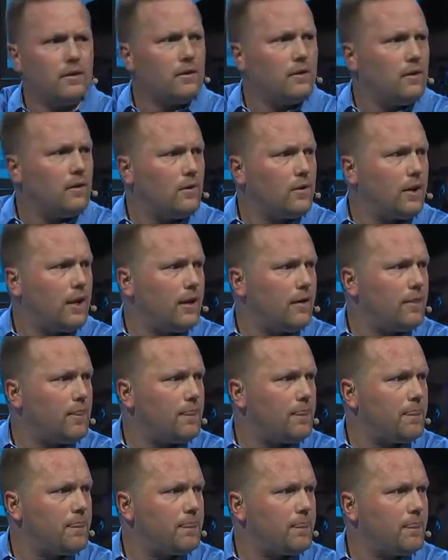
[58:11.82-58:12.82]
Okay.
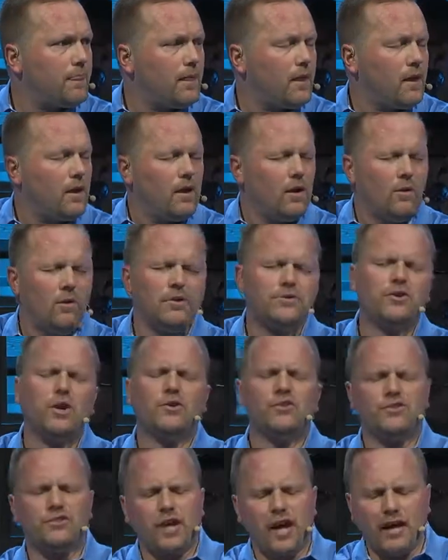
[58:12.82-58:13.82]
Let's all
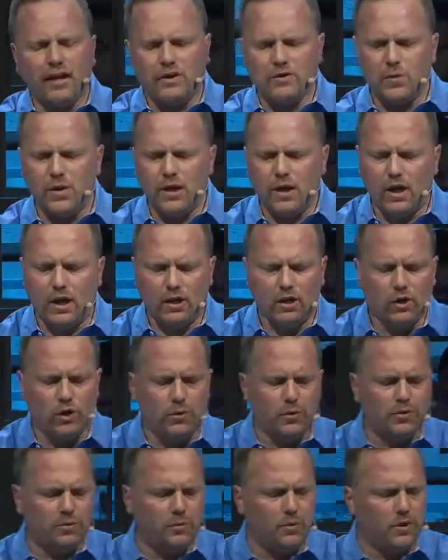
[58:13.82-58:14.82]
stand as we conclude
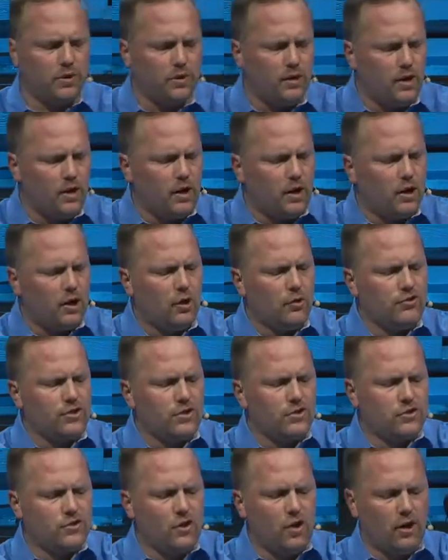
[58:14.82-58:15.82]
with one closing
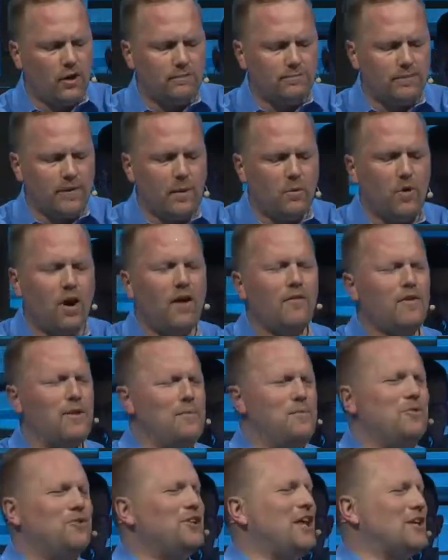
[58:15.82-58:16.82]
song, and we'll have
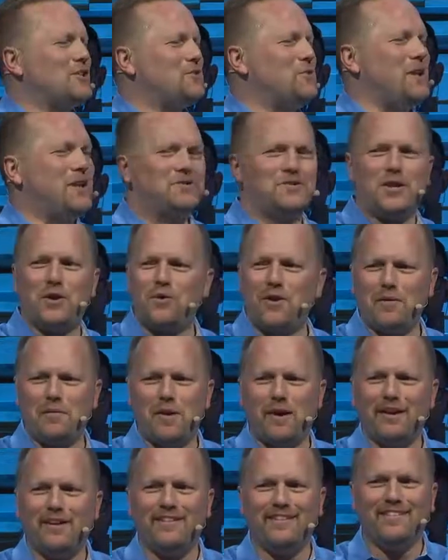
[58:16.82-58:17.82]
communion next week. Is that all right,
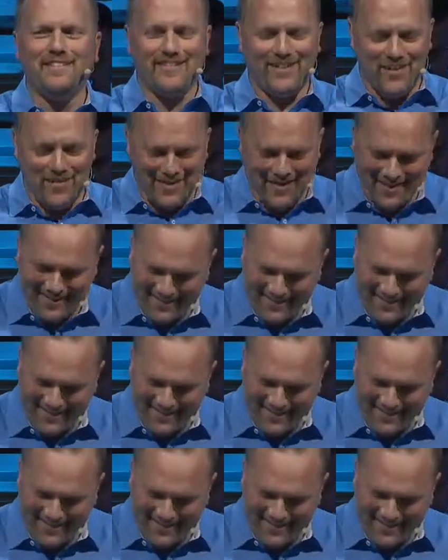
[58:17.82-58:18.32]
everybody? Okay.